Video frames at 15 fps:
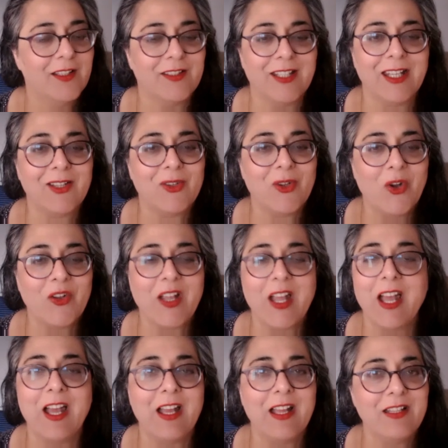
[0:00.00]
TikTok,
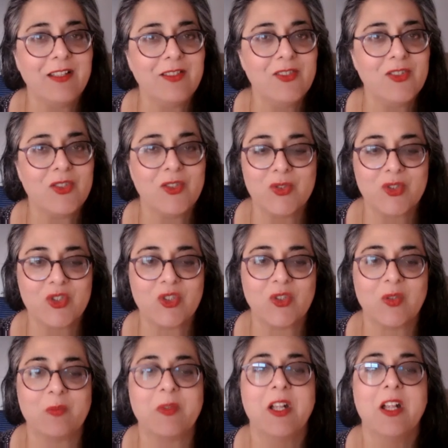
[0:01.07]
and
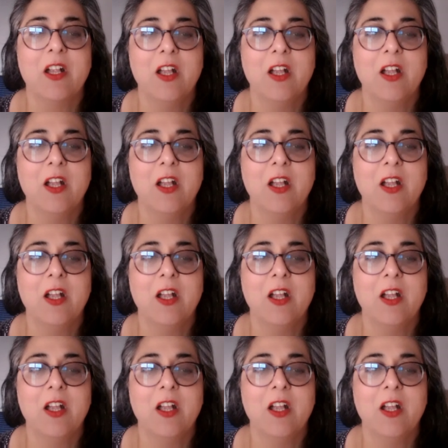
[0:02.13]
YouTube.